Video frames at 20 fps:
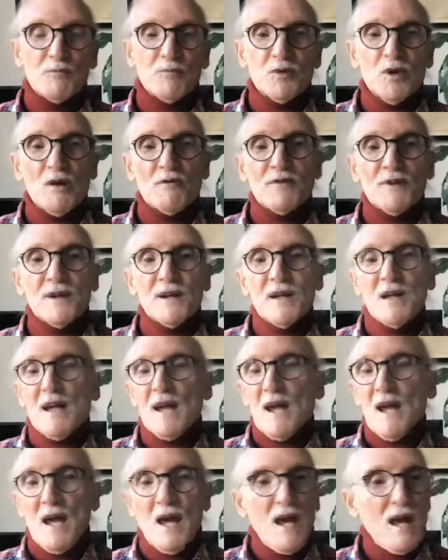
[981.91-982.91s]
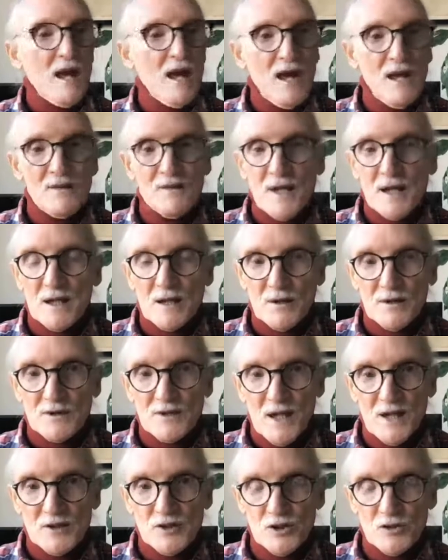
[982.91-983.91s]
profit, and they
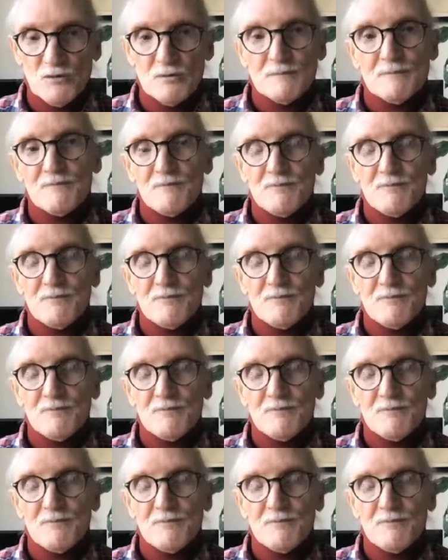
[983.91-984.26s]
contact you.